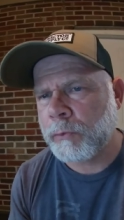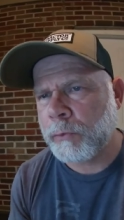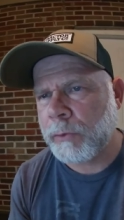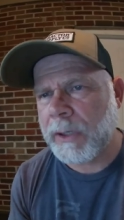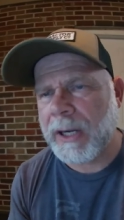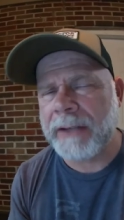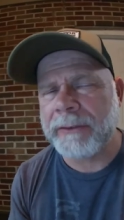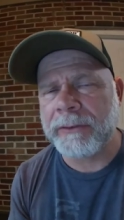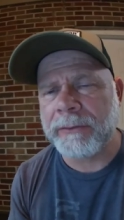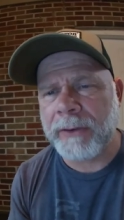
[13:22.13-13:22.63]
we'll
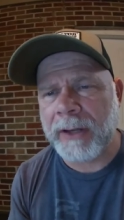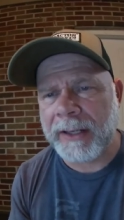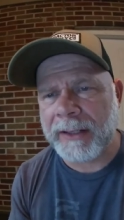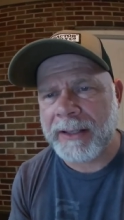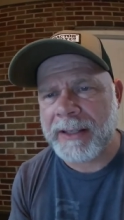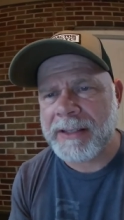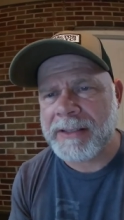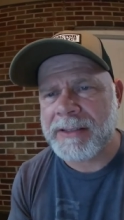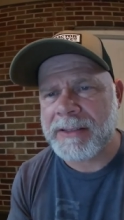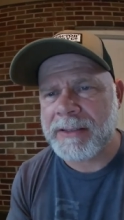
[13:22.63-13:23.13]
have to
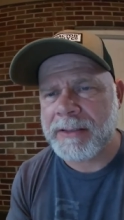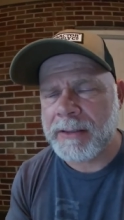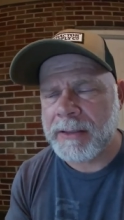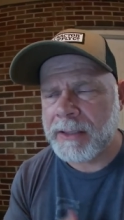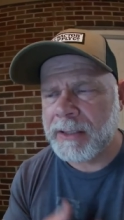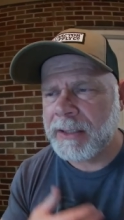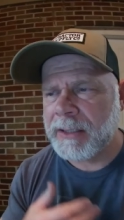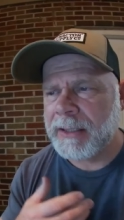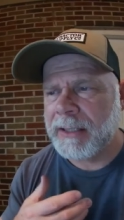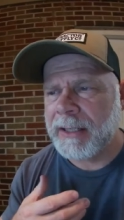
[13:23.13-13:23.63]
finance.
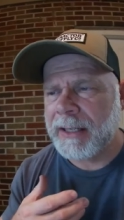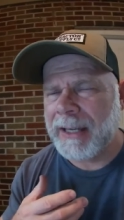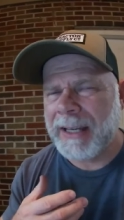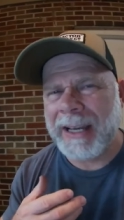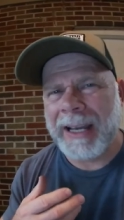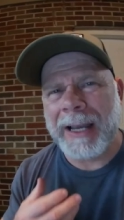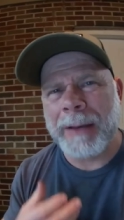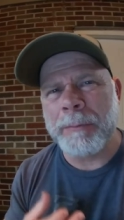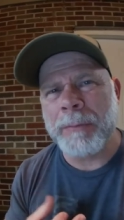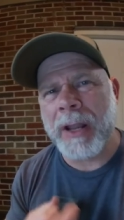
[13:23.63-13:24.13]

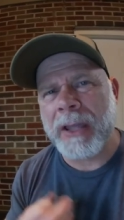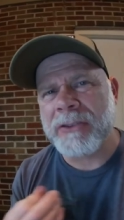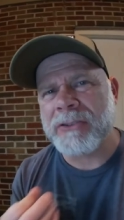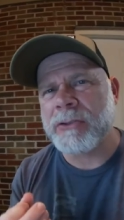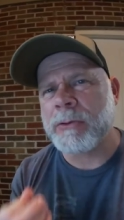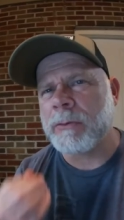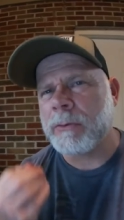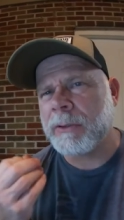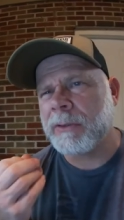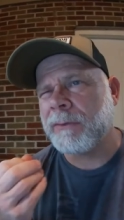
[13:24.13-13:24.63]
I'm not
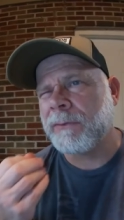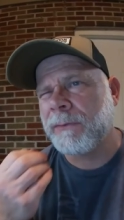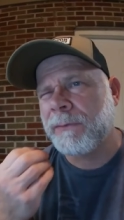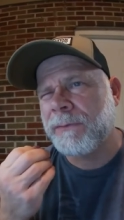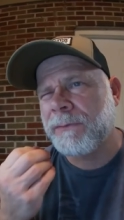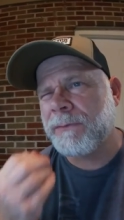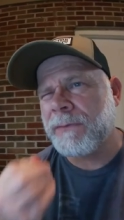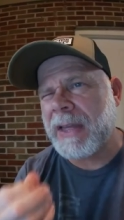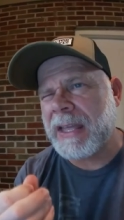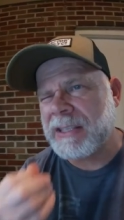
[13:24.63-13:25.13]
certain if
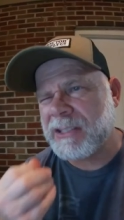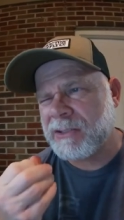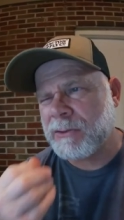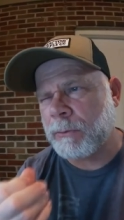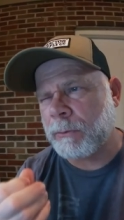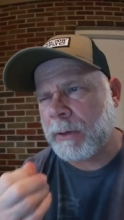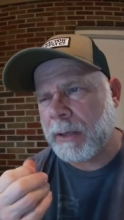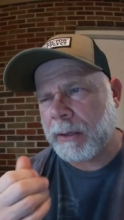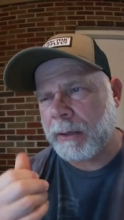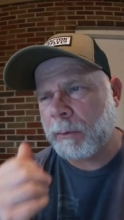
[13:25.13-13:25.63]
that's
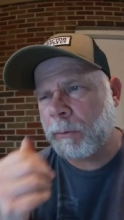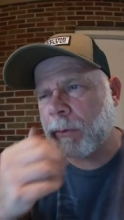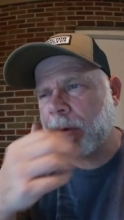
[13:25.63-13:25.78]
the route I